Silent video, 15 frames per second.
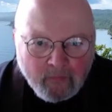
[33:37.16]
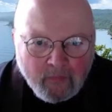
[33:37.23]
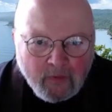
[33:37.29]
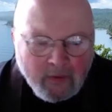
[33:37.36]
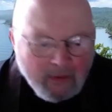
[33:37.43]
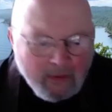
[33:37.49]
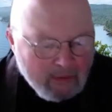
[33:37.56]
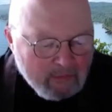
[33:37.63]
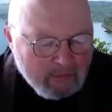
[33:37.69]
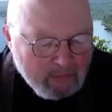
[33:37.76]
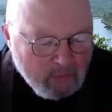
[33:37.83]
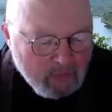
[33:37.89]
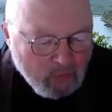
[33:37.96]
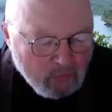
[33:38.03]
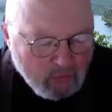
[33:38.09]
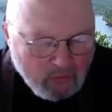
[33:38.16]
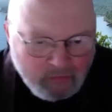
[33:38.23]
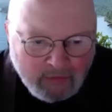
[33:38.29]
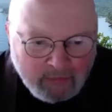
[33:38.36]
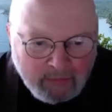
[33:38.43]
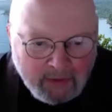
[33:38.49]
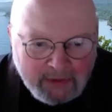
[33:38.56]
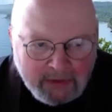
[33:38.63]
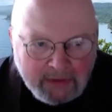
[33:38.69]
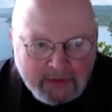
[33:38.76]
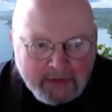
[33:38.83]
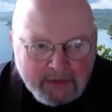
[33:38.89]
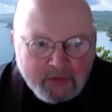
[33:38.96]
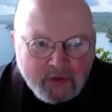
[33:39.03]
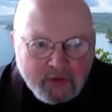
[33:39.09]
And I don't know if I'm making
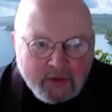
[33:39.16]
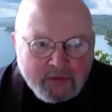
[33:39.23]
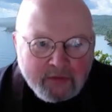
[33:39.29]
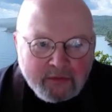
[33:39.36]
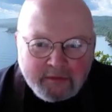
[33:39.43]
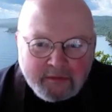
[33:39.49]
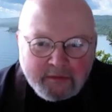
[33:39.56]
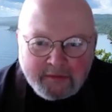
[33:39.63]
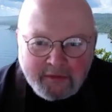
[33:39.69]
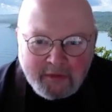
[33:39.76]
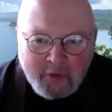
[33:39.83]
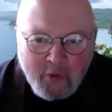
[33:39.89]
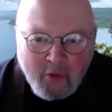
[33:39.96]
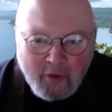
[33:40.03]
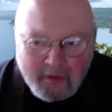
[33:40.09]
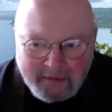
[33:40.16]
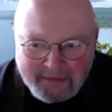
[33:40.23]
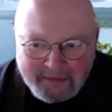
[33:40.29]
any sense at all.